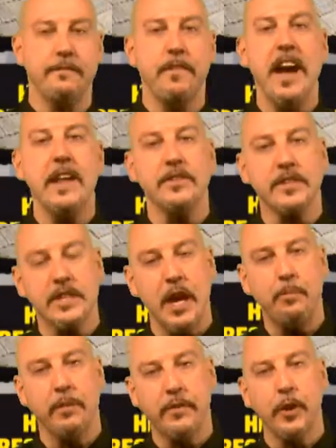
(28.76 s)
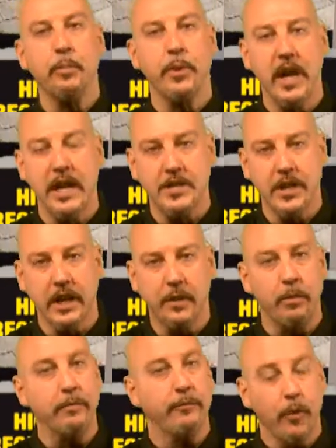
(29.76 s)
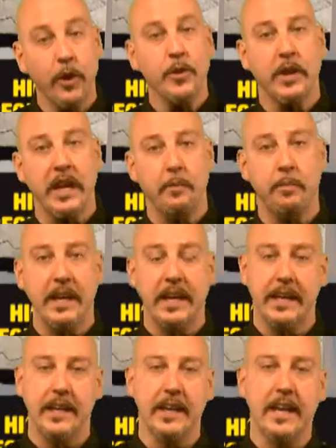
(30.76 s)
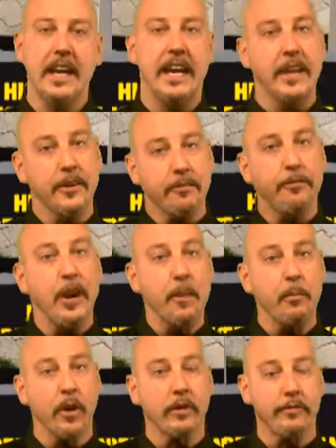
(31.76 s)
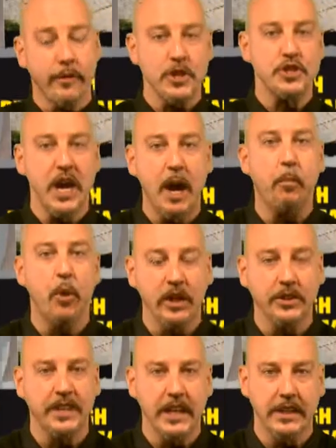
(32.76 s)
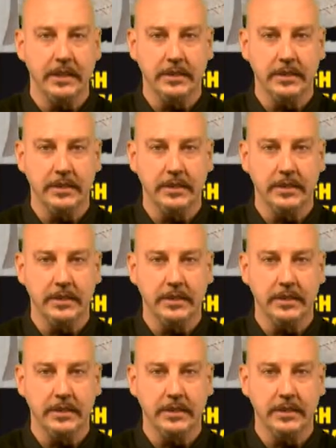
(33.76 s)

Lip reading: final step of your project before you get paid and the framework for a job well done.